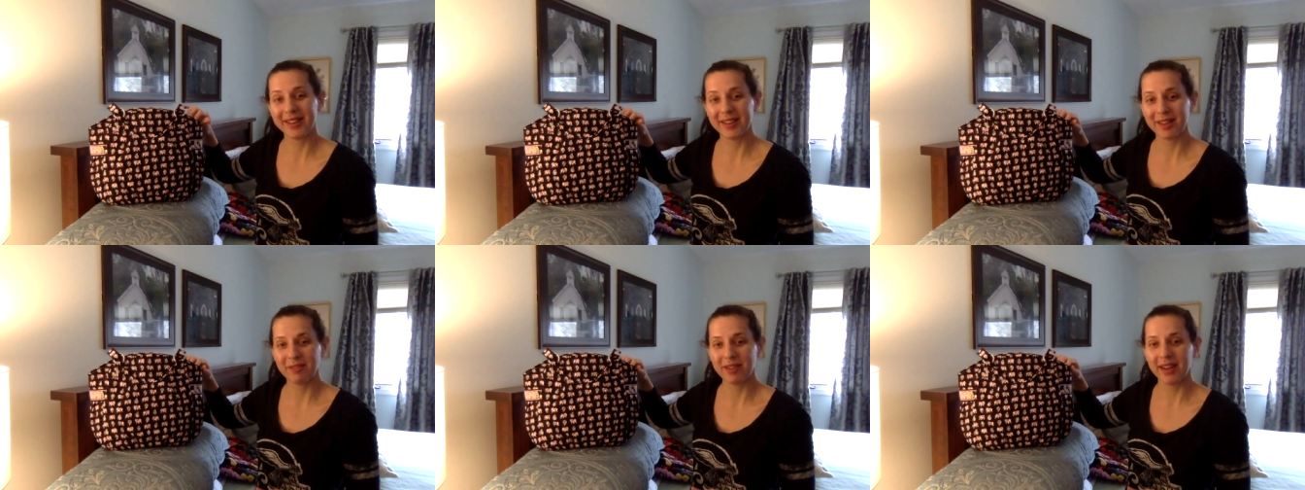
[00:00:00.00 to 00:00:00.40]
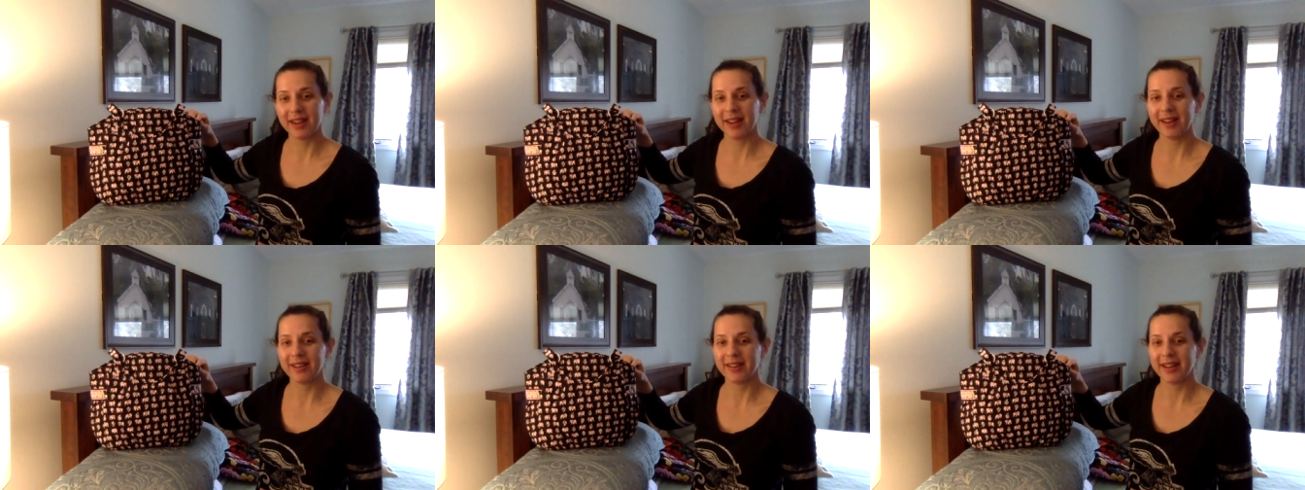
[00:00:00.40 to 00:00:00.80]
I ran
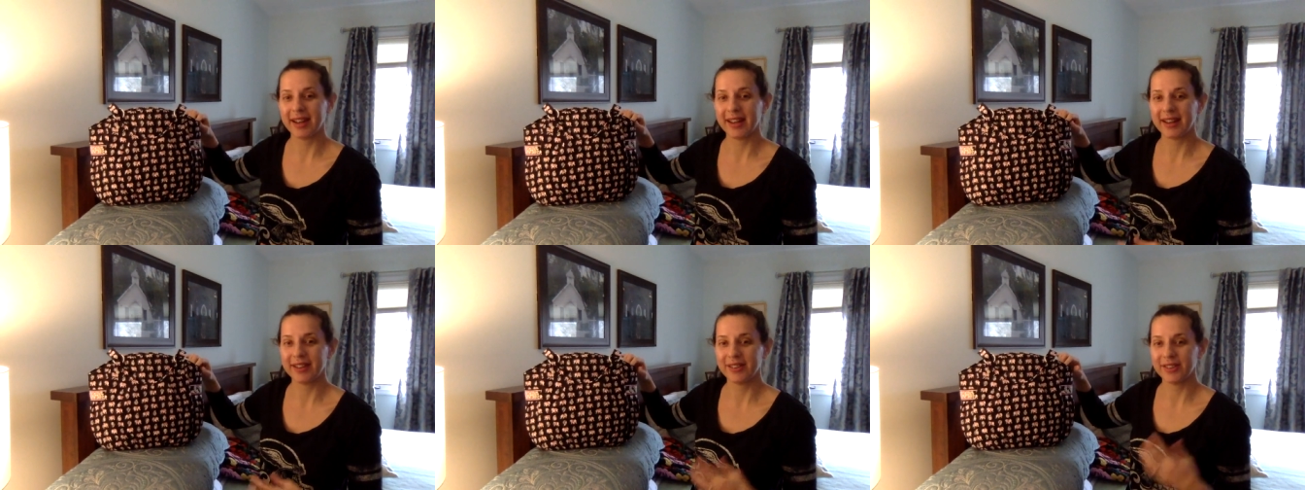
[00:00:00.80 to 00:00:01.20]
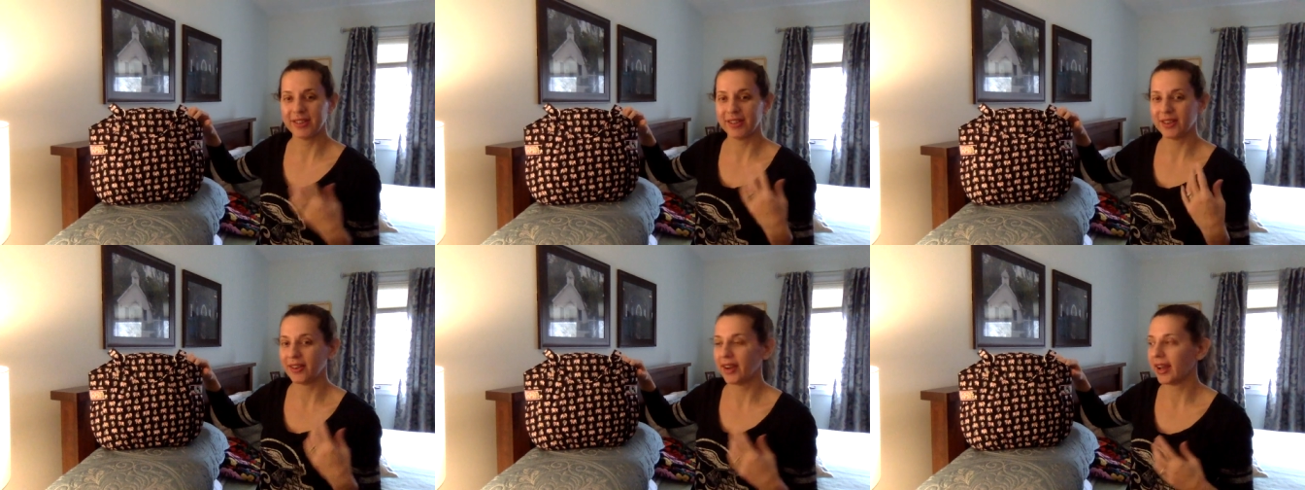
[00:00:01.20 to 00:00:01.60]
out
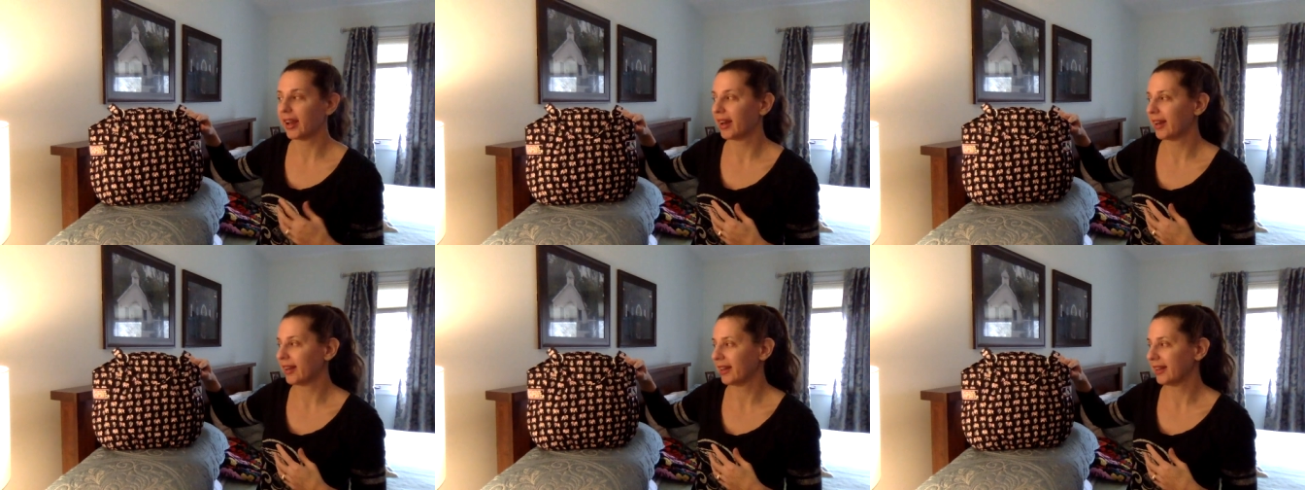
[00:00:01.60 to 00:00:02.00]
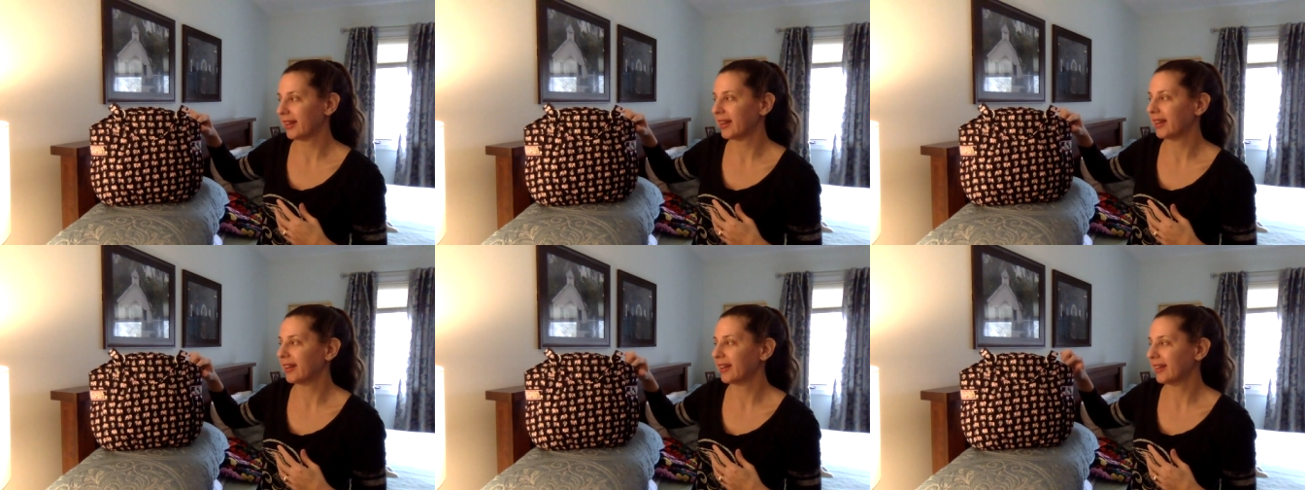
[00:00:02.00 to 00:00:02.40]
earlier, I had it,
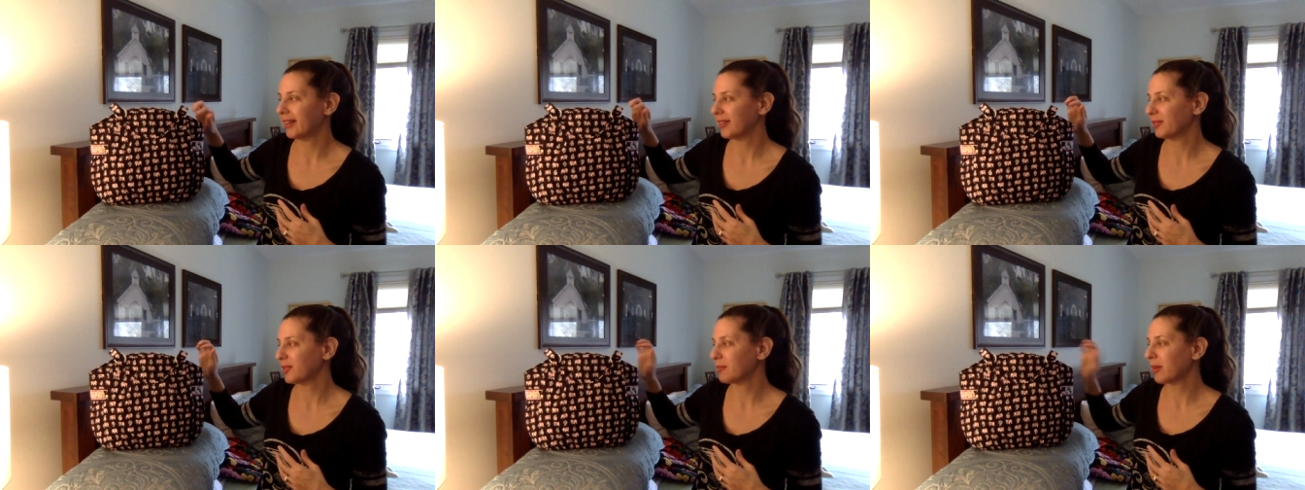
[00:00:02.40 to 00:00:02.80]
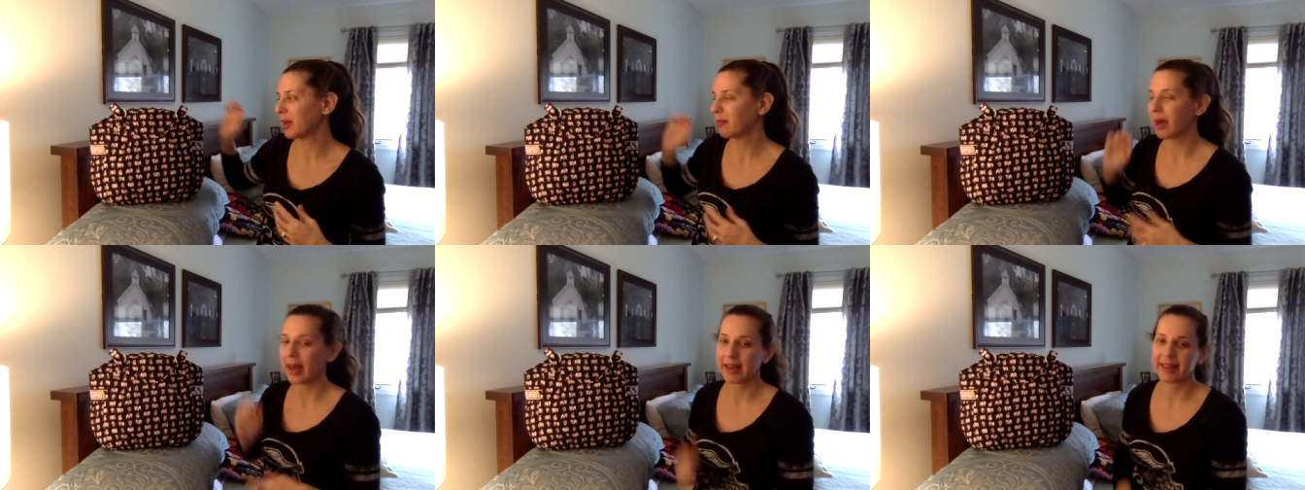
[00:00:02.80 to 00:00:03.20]
and it was my
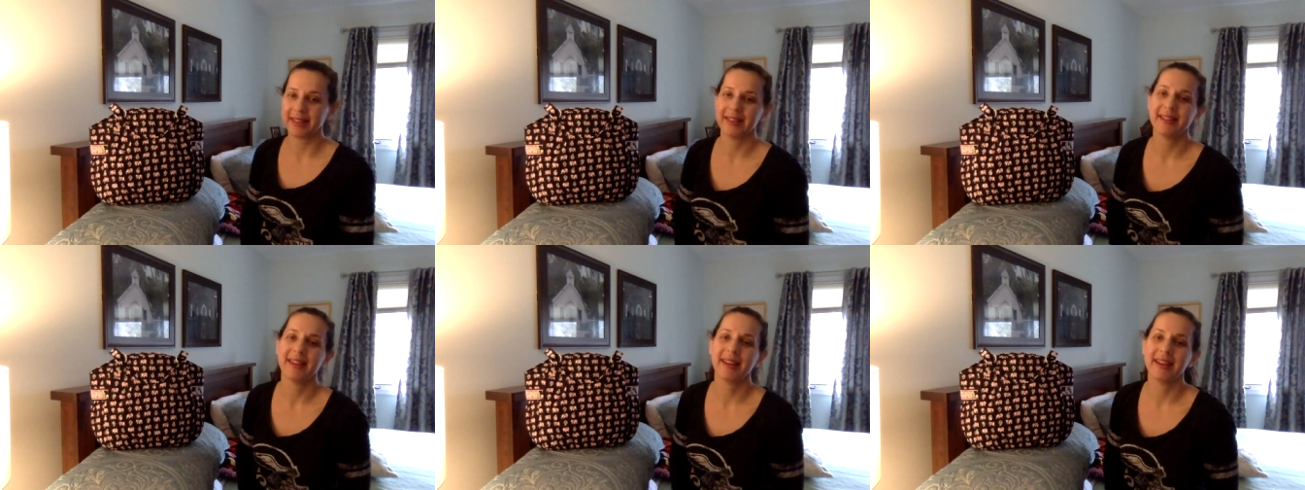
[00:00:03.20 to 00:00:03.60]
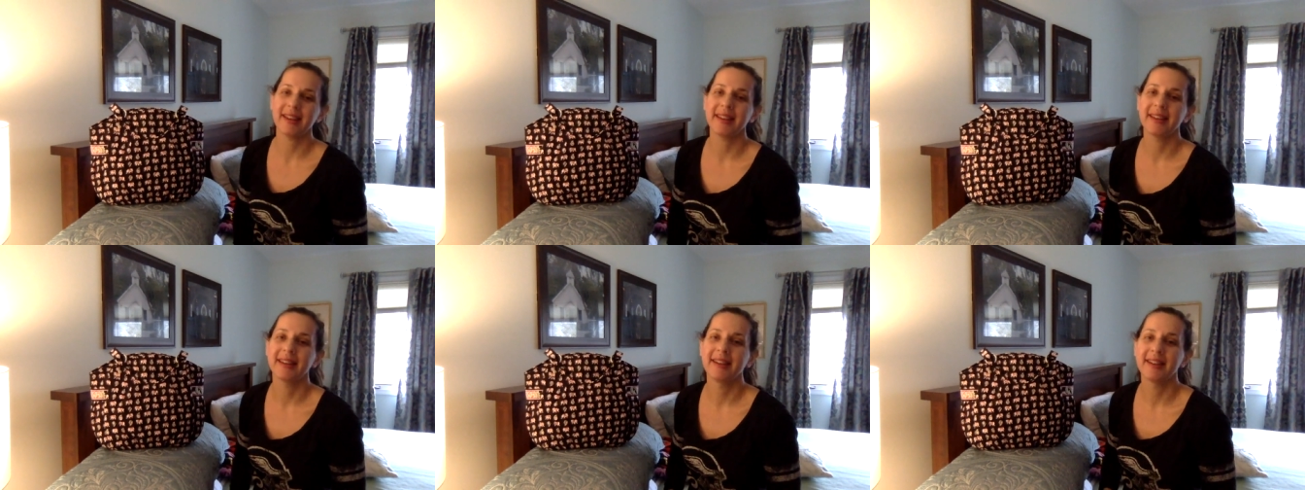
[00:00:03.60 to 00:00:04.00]
bag of the
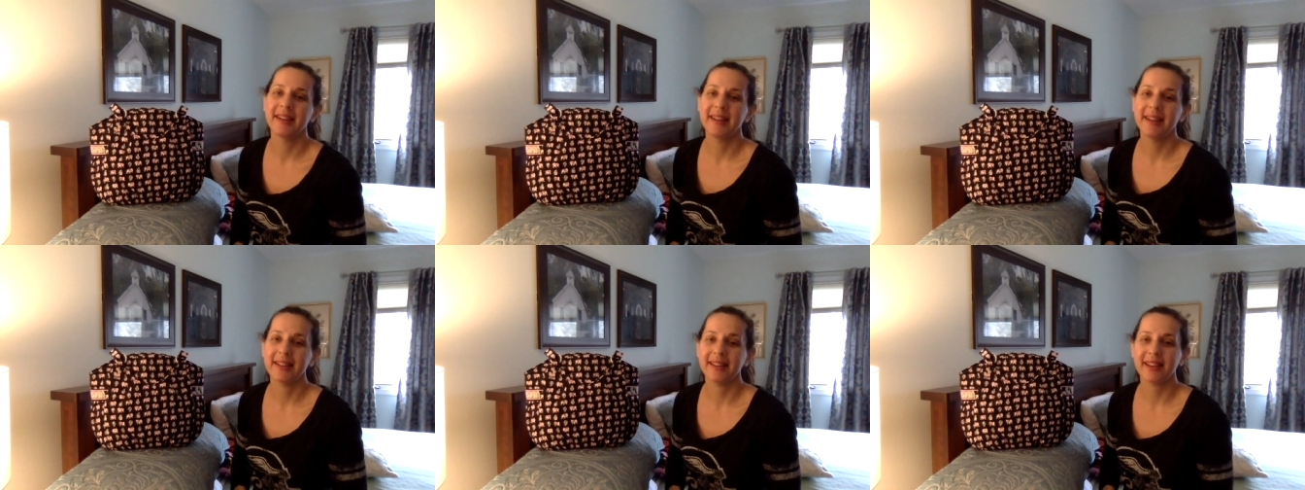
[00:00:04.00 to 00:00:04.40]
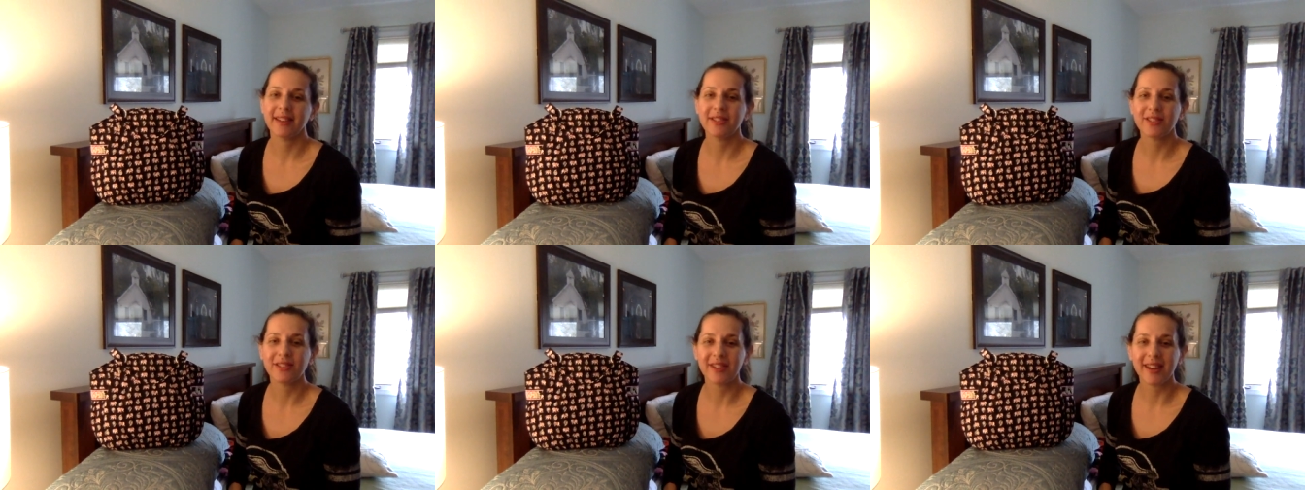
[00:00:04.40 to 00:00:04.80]
day
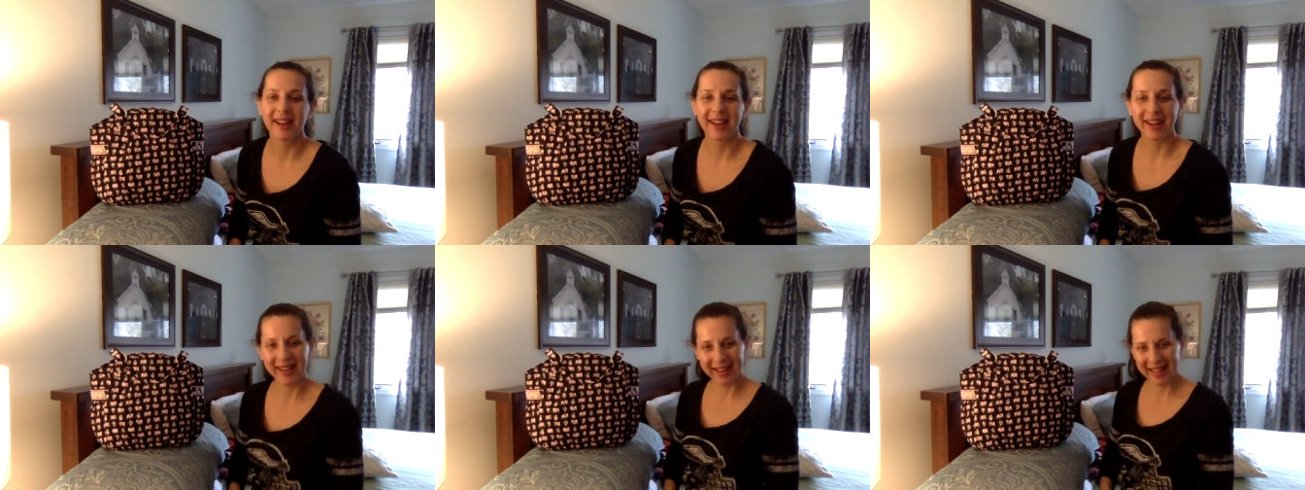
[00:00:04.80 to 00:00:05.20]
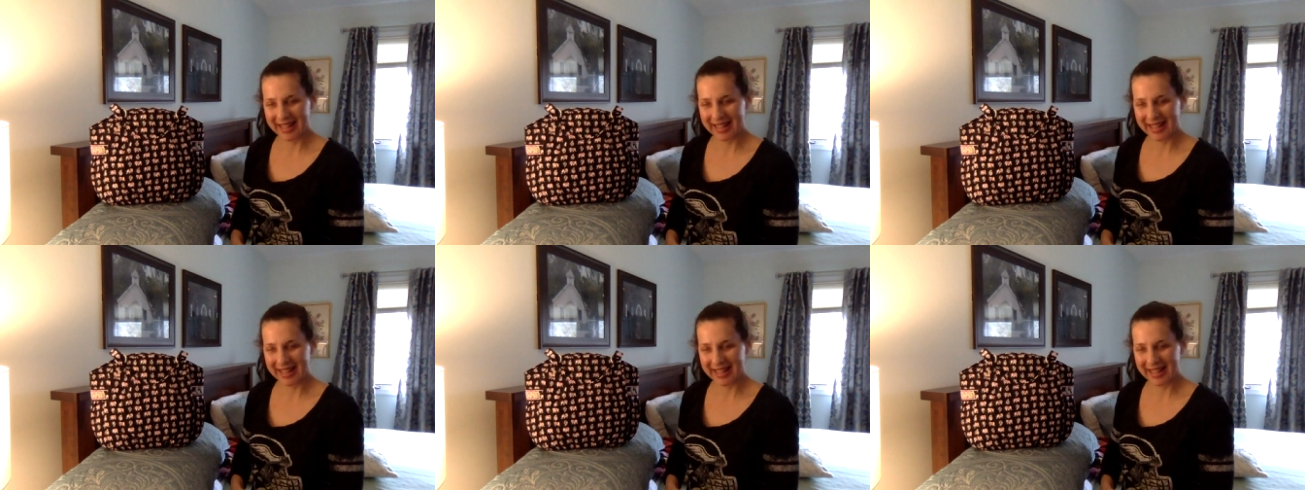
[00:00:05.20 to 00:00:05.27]
yesterday.